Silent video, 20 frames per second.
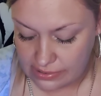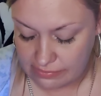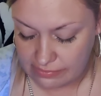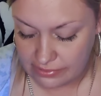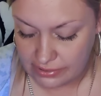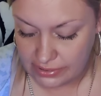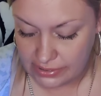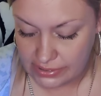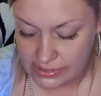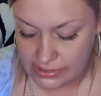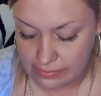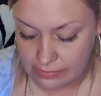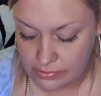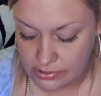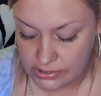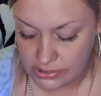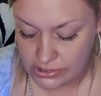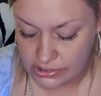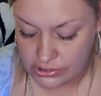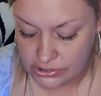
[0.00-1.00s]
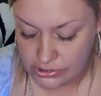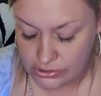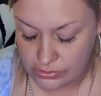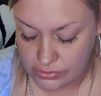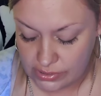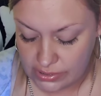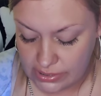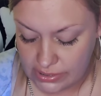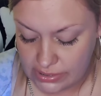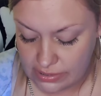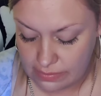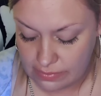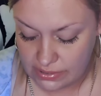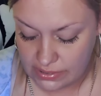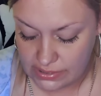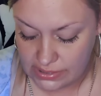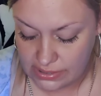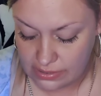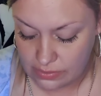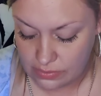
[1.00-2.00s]
And I feel like someone's just choosing to
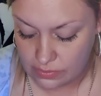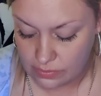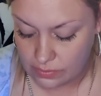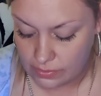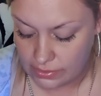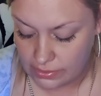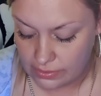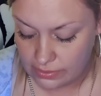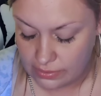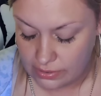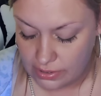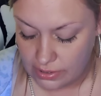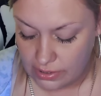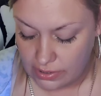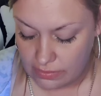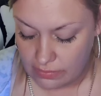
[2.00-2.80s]
be single and